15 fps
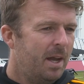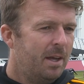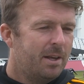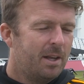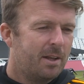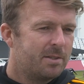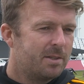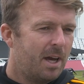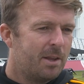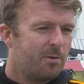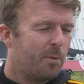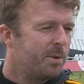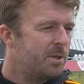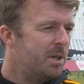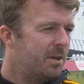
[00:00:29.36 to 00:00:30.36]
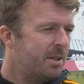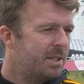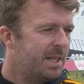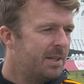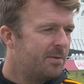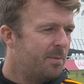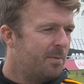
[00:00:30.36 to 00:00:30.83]
There's other
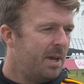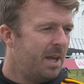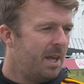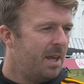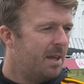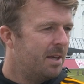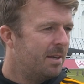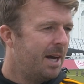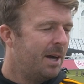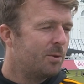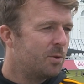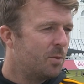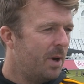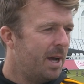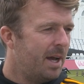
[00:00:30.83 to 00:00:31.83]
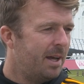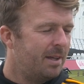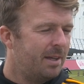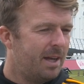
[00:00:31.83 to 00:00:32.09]
opportunities for me elsewhere